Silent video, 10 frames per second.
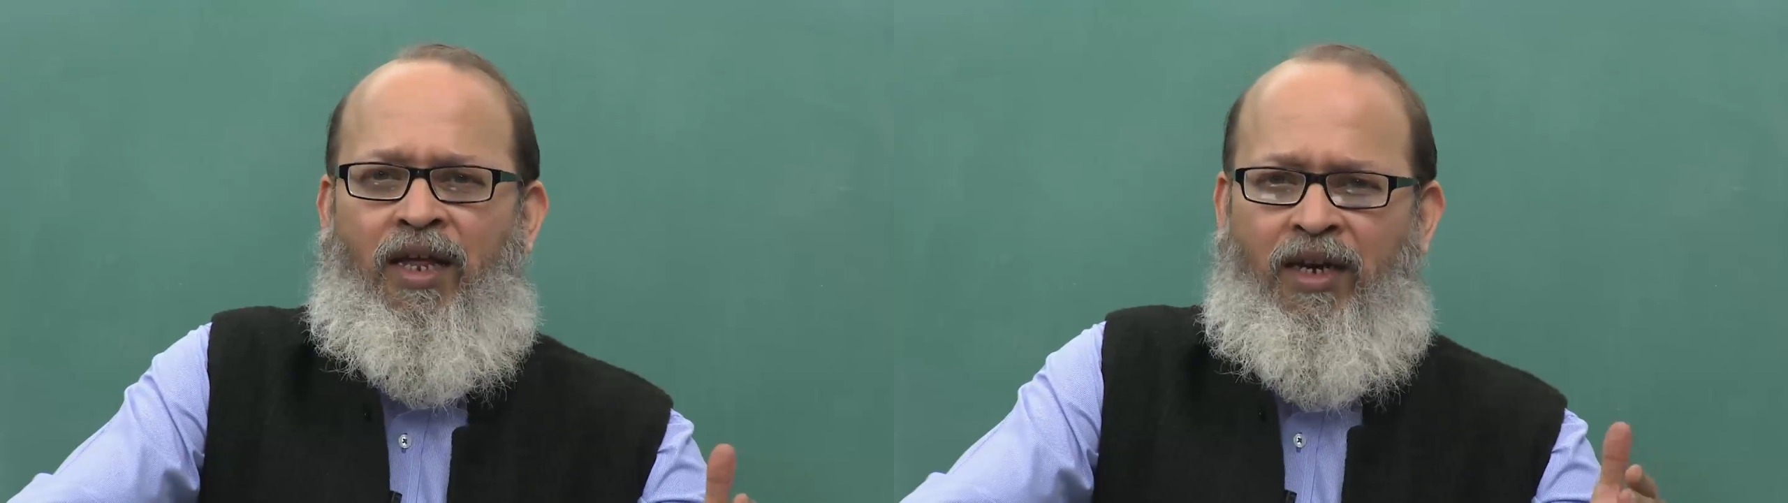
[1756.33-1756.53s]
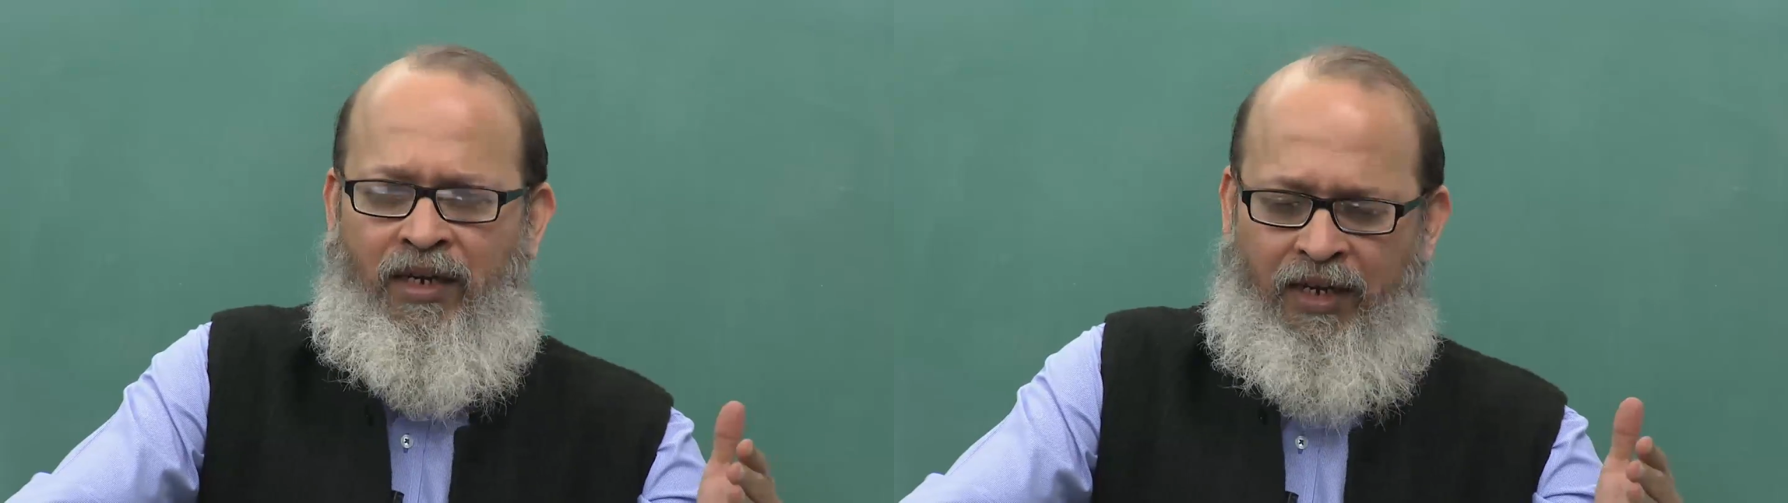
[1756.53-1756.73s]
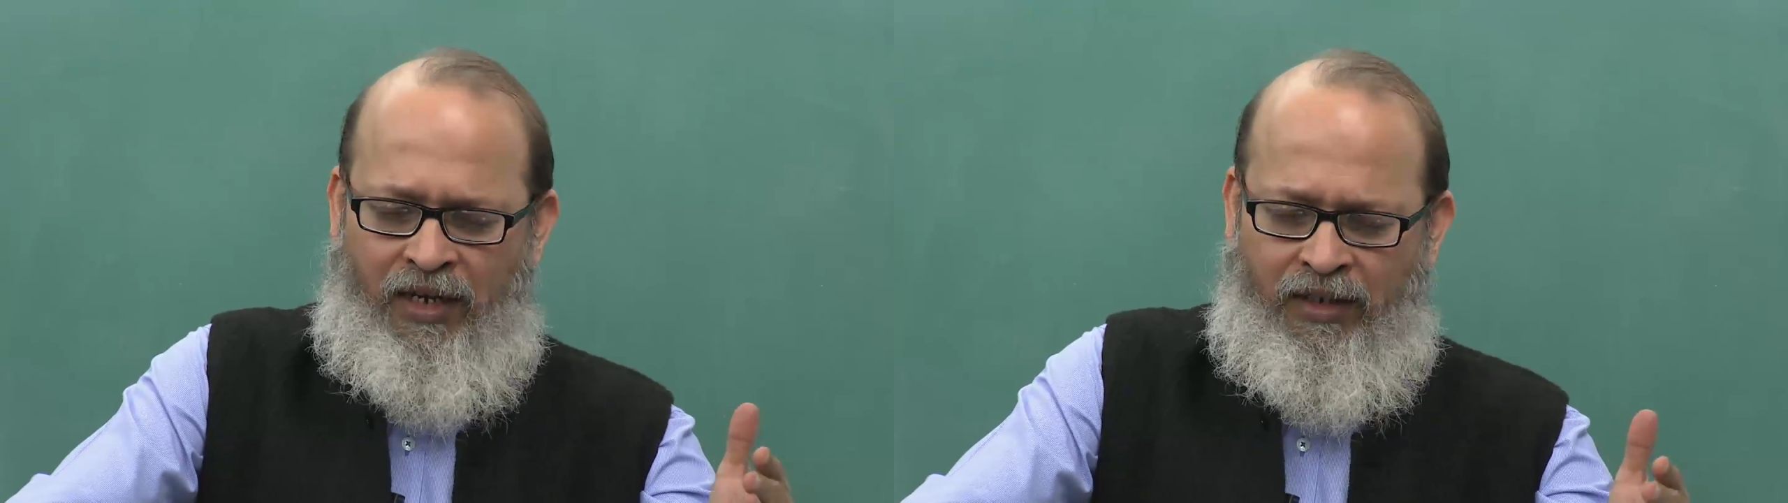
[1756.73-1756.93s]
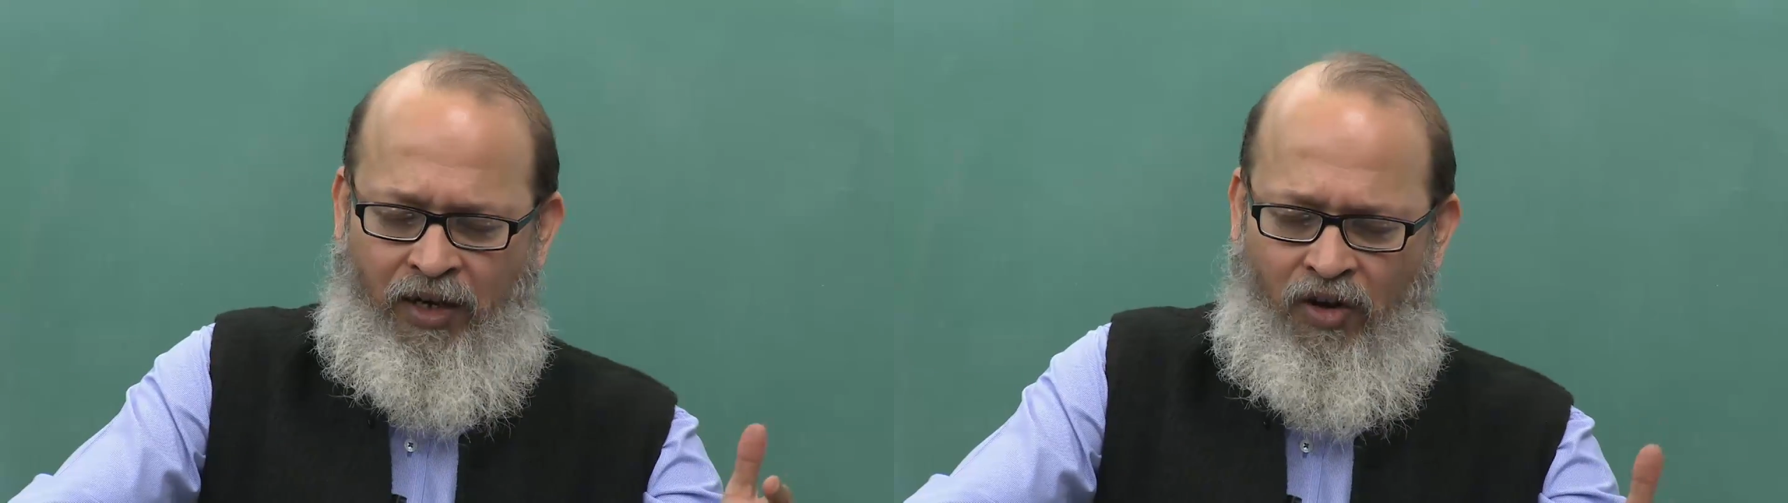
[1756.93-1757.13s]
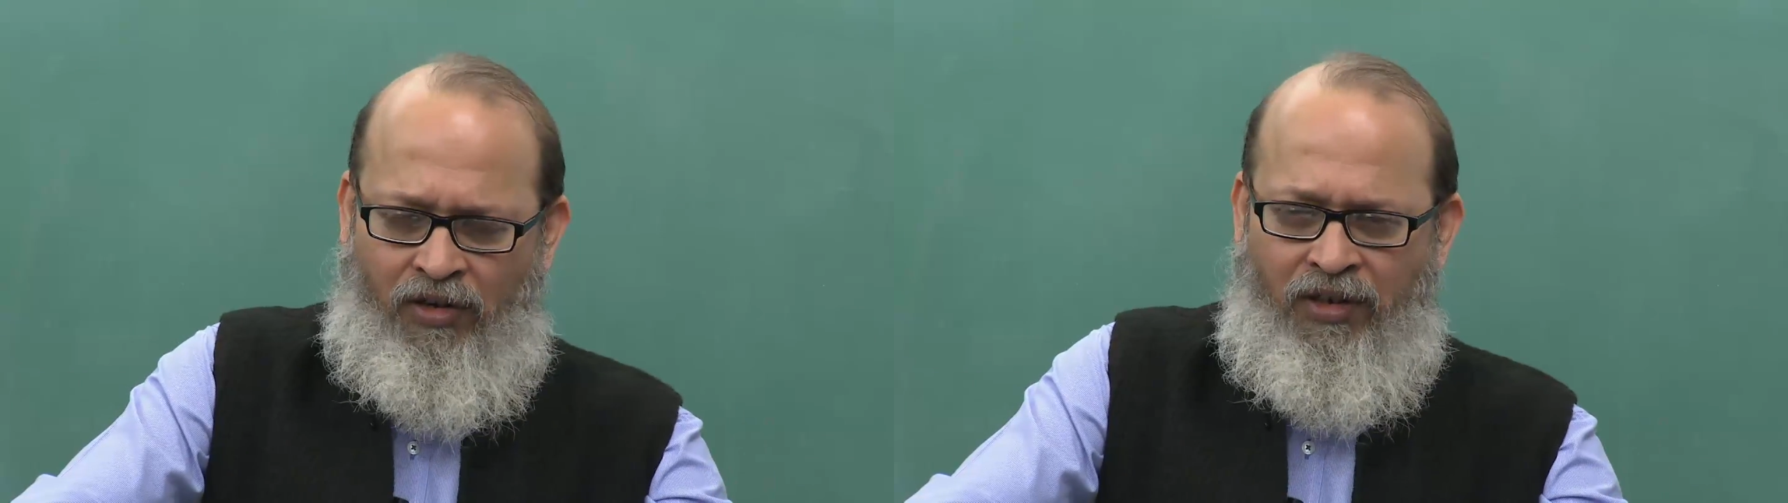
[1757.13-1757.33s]
and it takes
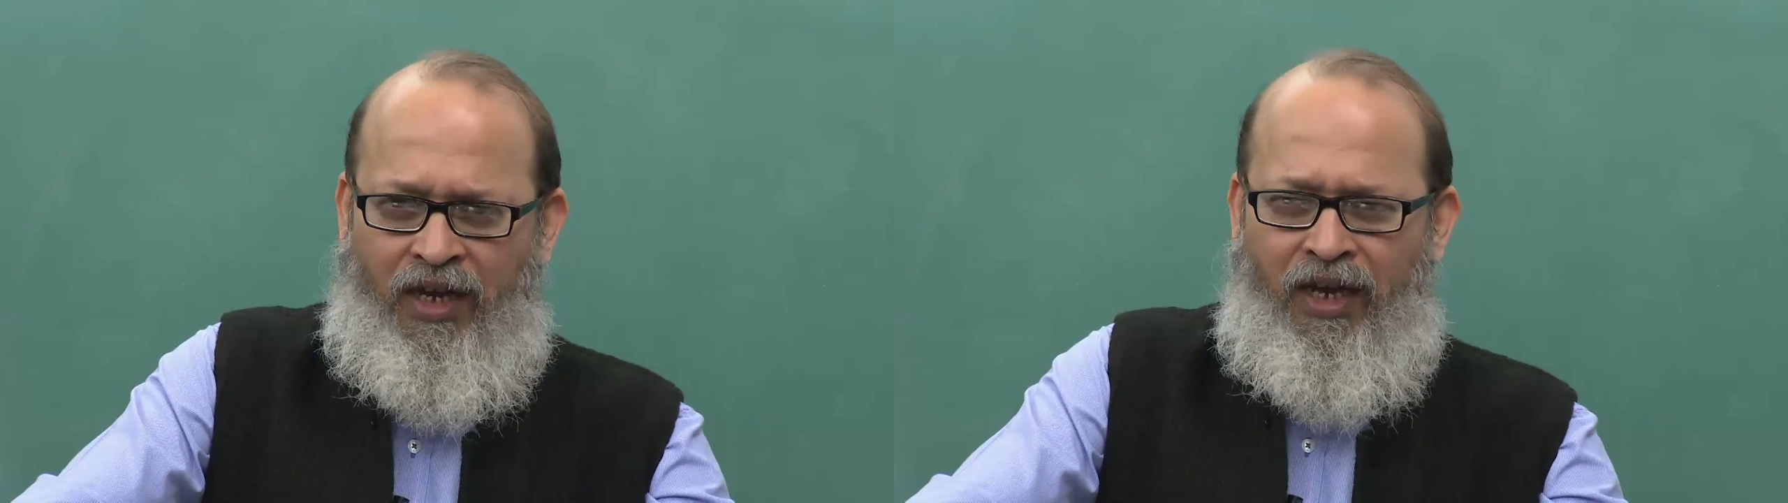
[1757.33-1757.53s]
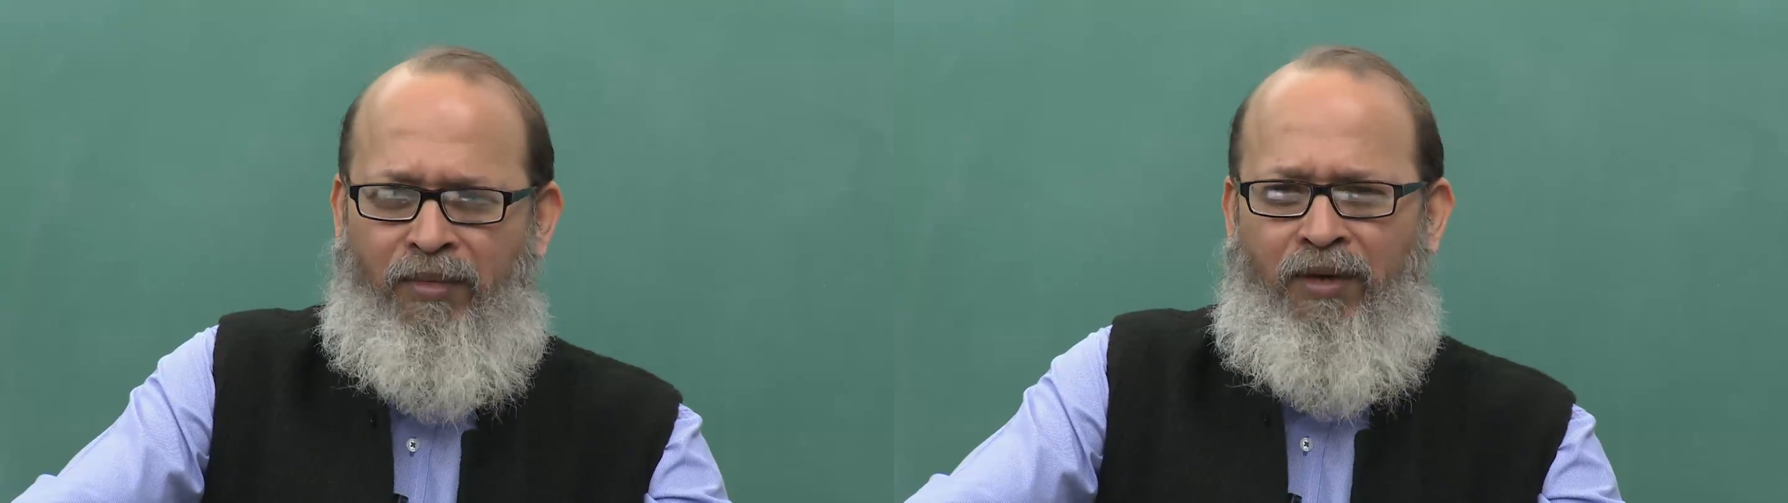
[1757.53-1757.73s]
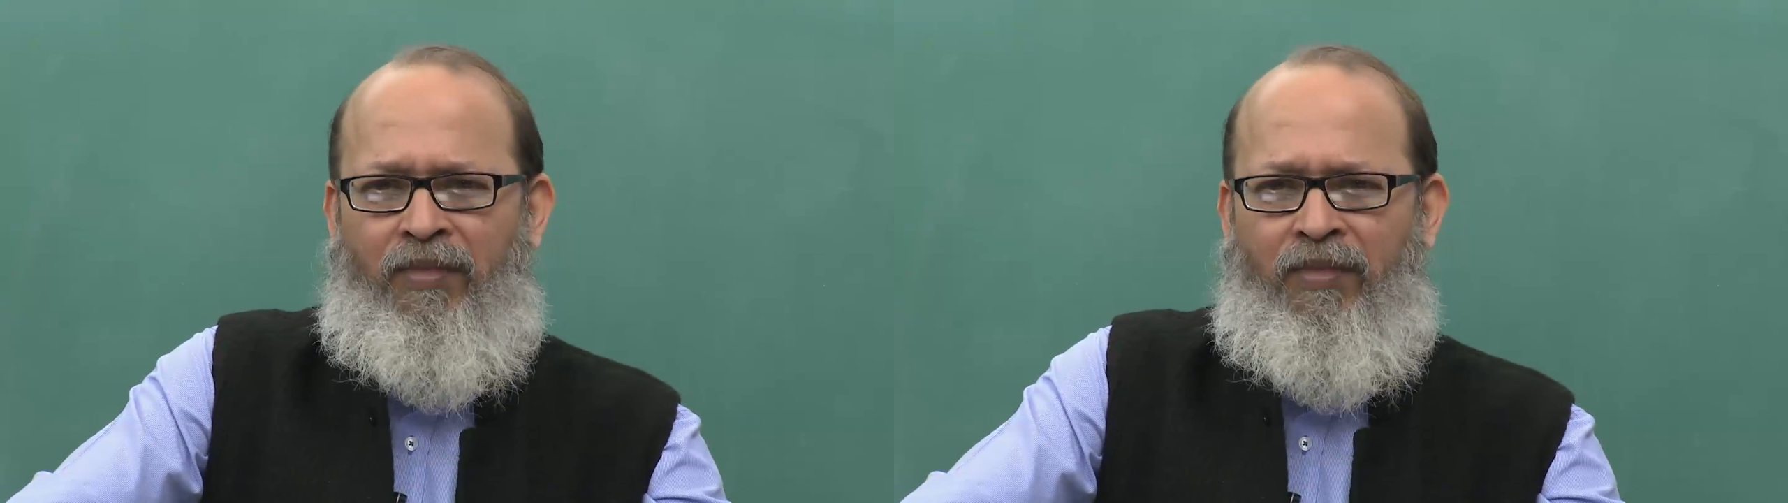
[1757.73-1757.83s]
a long time,